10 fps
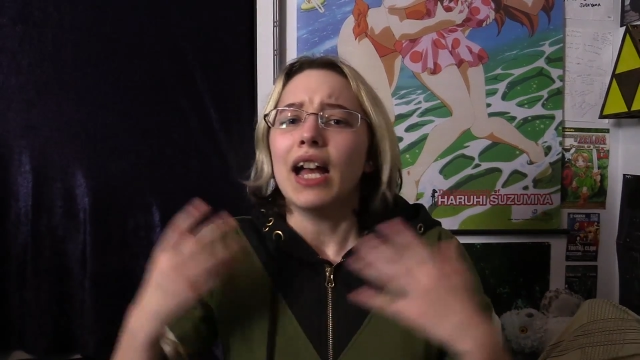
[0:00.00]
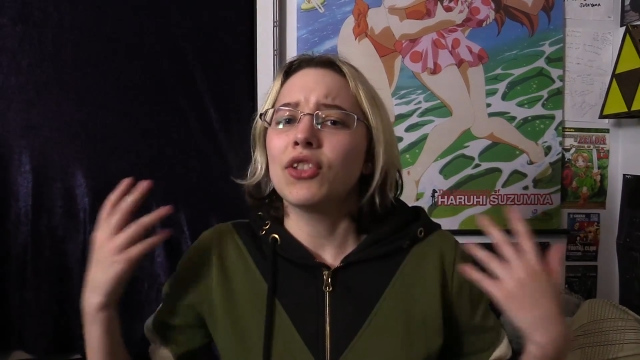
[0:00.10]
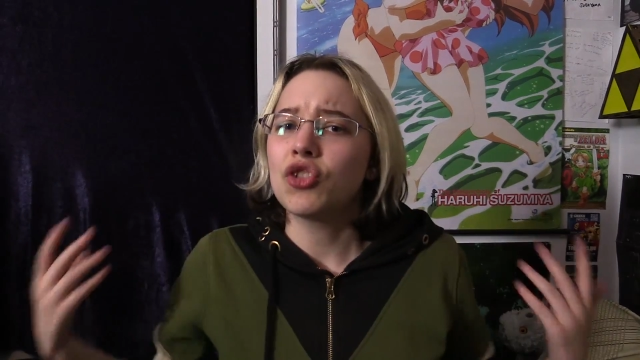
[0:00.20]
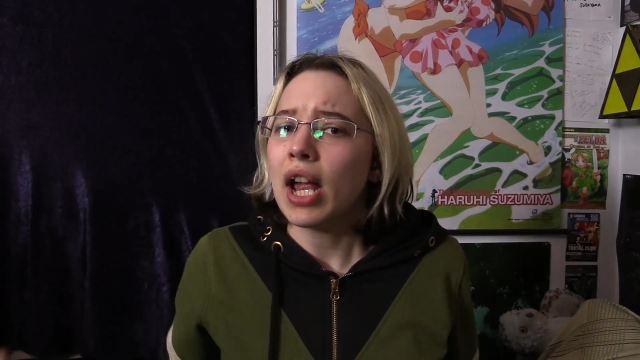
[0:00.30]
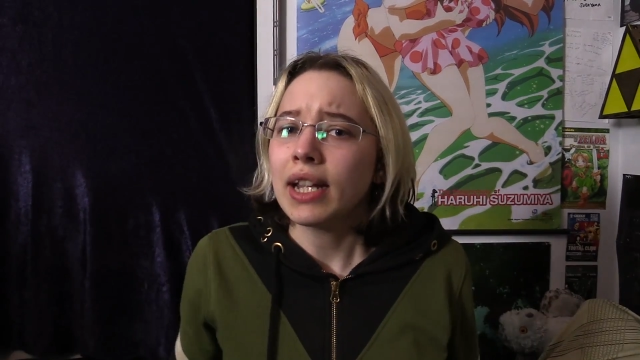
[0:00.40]

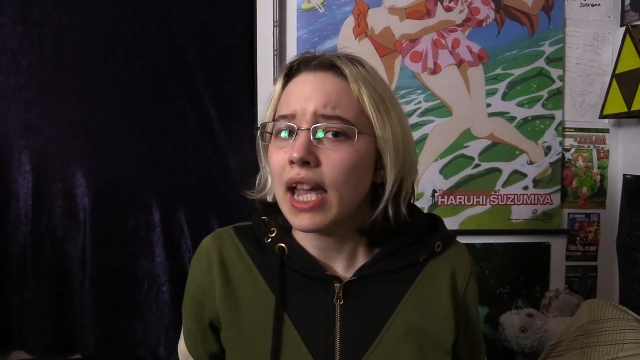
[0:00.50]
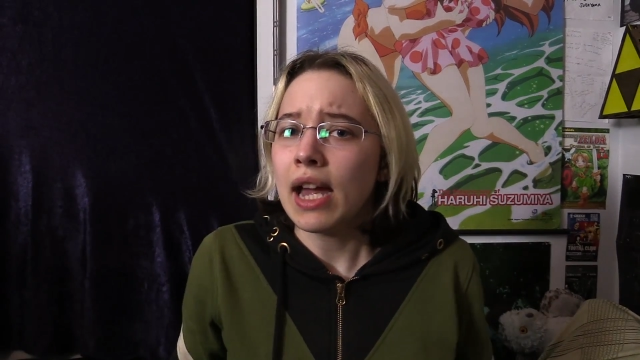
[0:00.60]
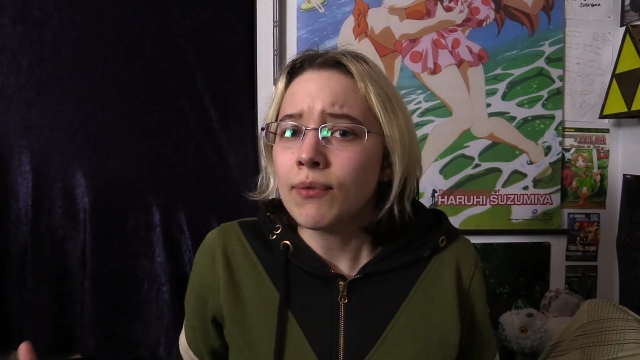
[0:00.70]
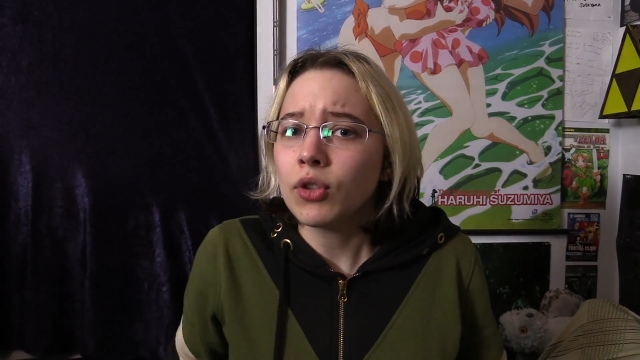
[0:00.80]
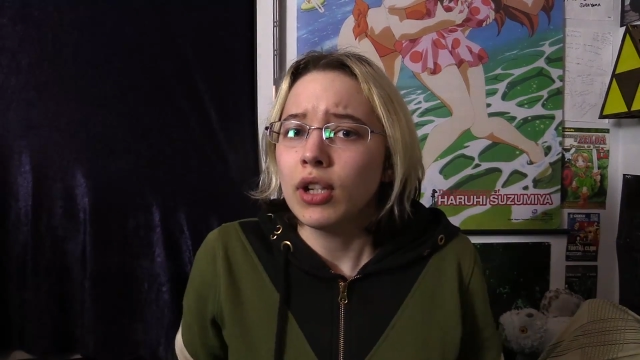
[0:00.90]
Has Jack
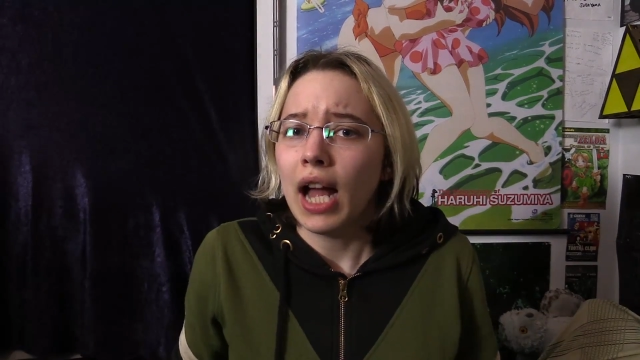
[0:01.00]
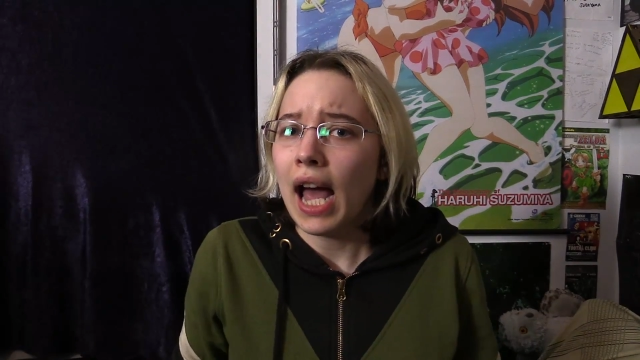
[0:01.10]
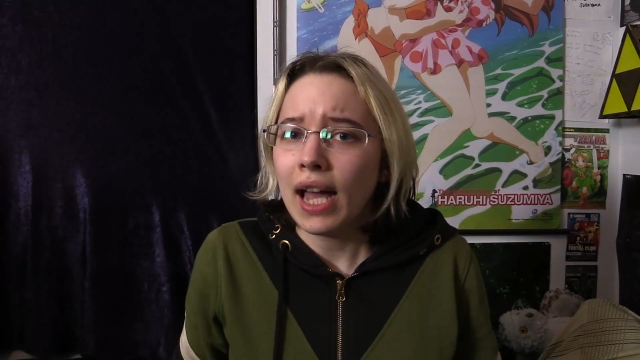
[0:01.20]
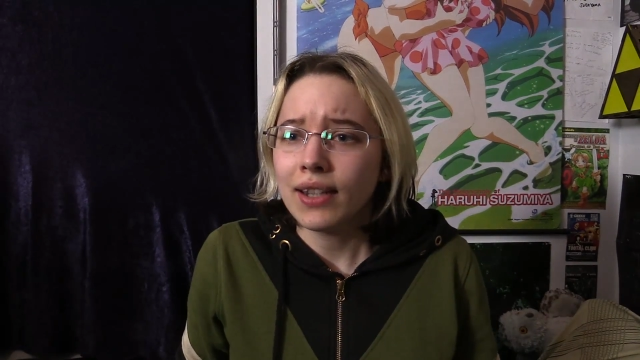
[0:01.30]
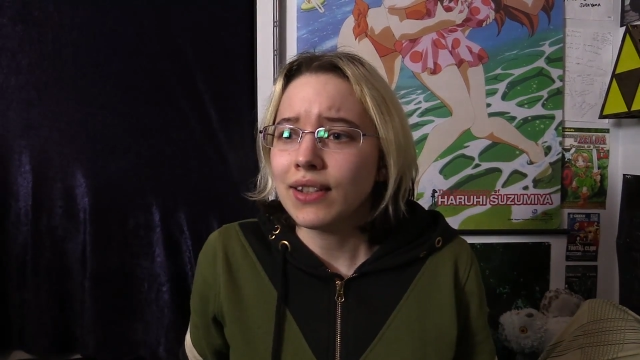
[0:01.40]
ever
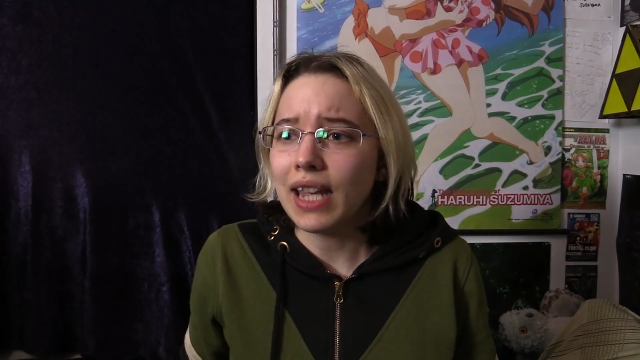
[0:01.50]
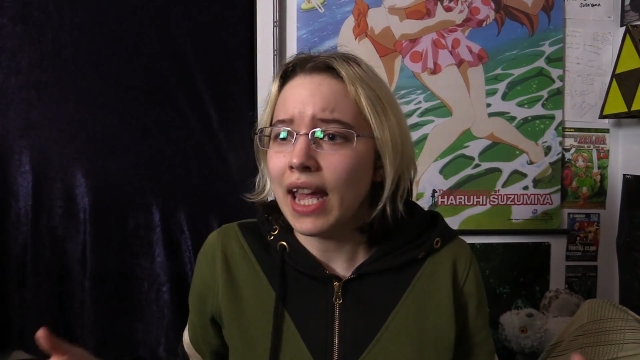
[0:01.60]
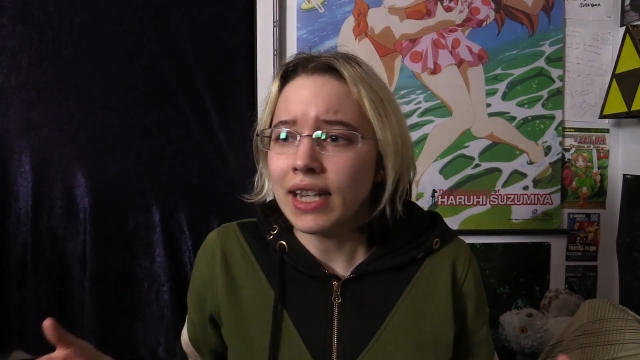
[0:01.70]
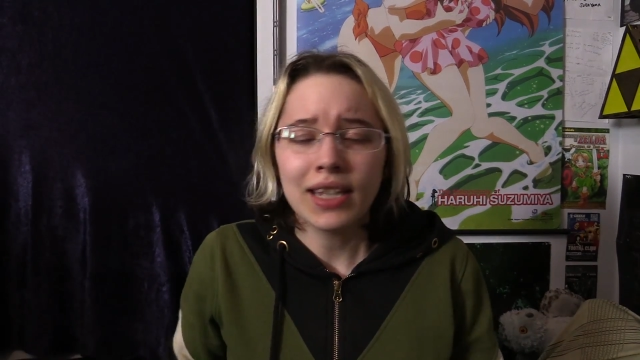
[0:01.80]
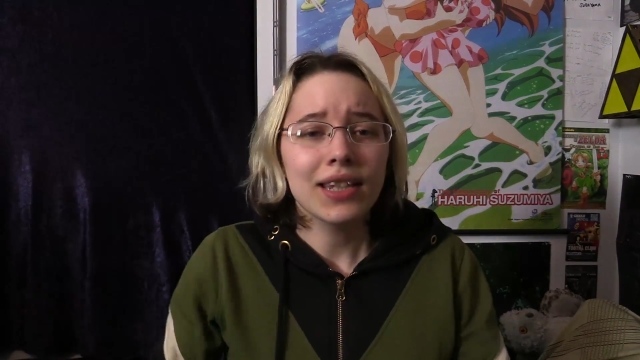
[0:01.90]
had
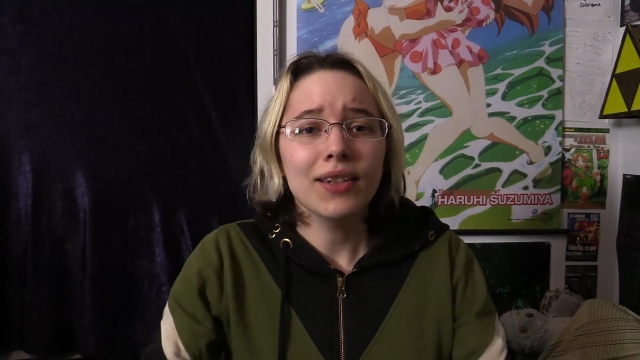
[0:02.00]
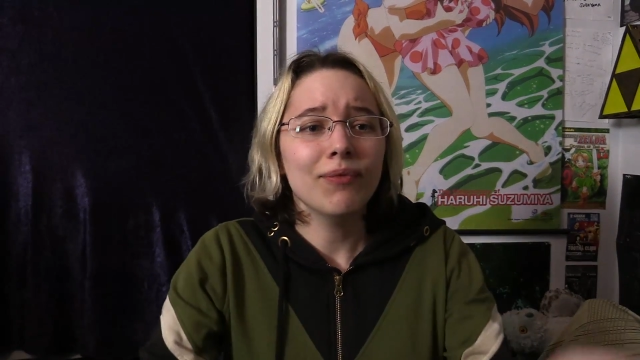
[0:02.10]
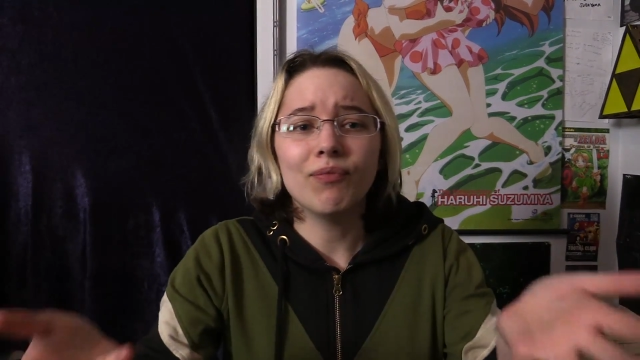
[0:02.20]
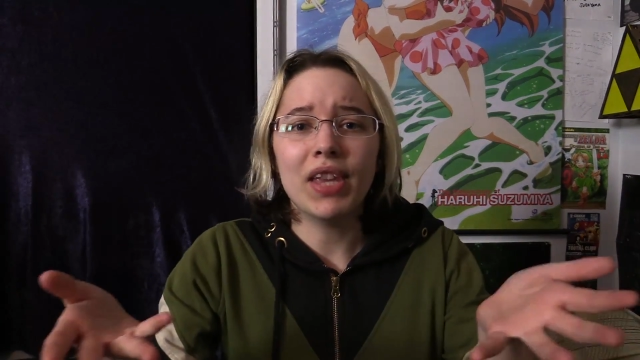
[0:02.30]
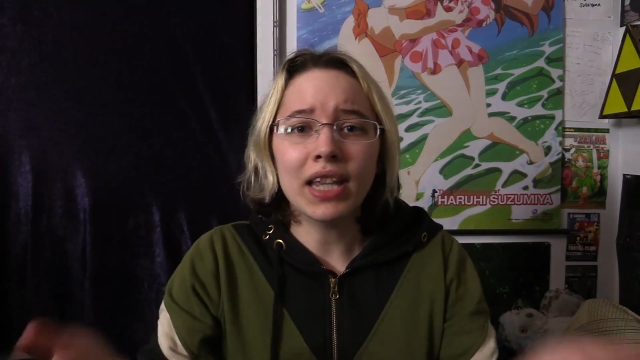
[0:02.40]

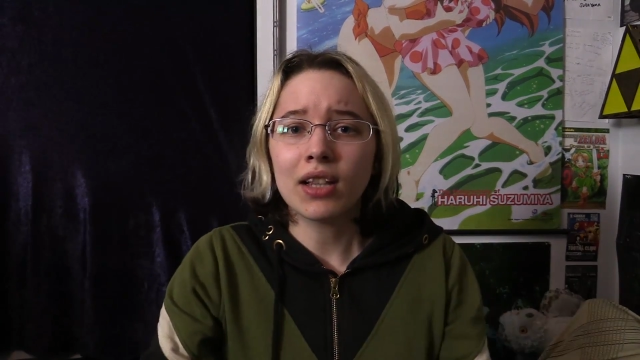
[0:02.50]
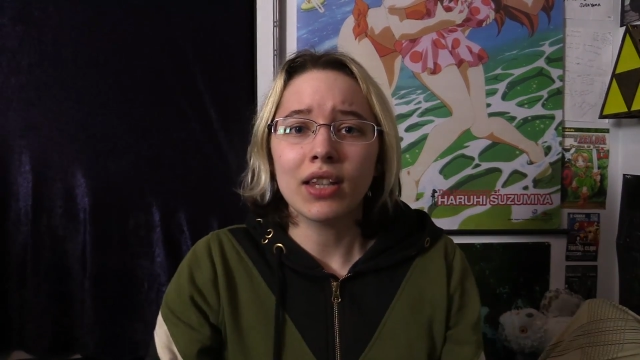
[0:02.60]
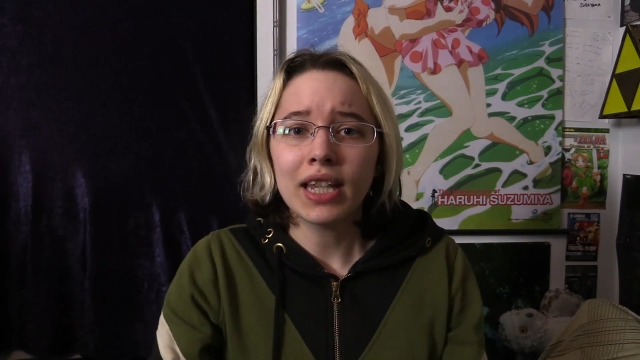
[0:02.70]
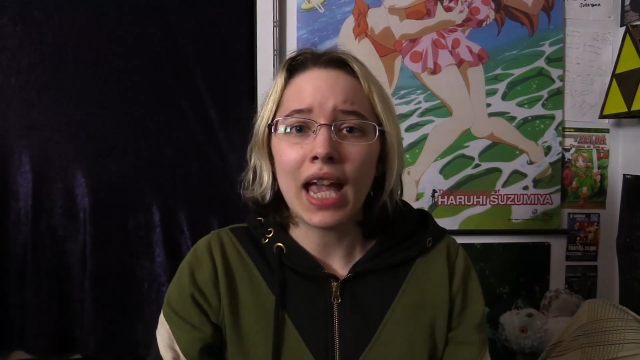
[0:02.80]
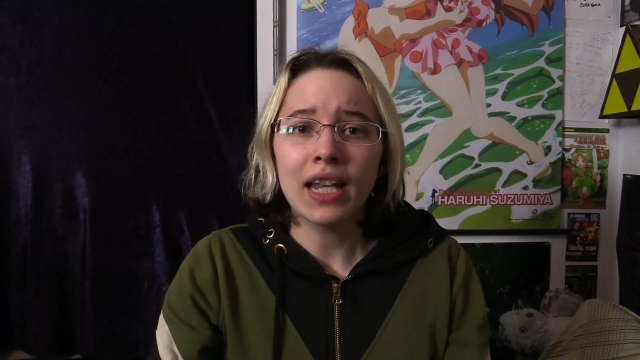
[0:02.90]
any inkling,